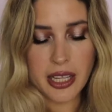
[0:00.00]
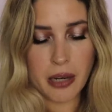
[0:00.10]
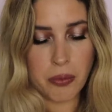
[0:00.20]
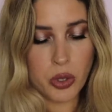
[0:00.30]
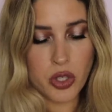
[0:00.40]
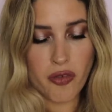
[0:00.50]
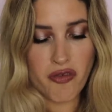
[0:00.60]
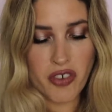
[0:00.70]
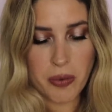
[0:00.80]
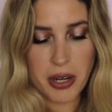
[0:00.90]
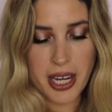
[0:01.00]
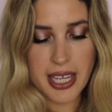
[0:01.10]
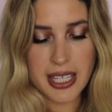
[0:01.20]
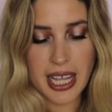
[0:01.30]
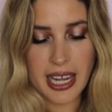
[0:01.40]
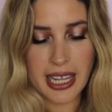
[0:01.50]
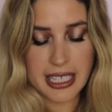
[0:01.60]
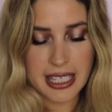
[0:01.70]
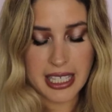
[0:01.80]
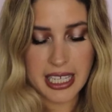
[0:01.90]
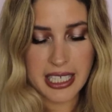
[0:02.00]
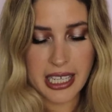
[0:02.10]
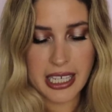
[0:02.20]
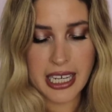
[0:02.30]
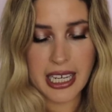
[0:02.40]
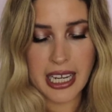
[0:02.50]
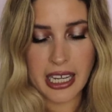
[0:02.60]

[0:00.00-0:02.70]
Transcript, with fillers: that boosts firmness and elasticity,